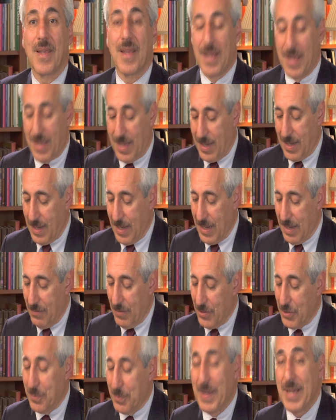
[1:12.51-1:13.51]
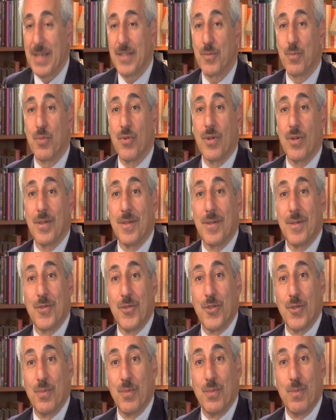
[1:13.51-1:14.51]
And I have this passport
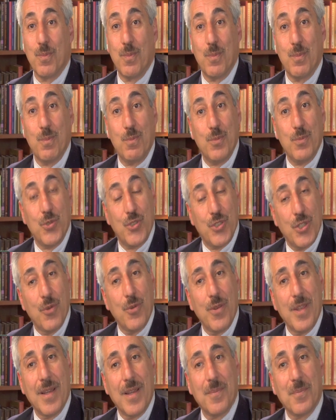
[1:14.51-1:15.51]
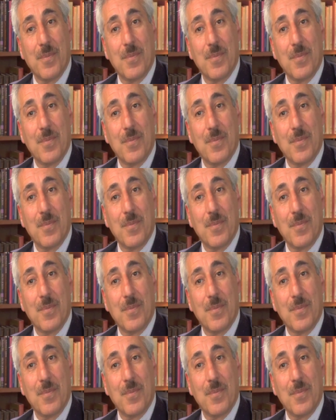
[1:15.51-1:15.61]
to show that.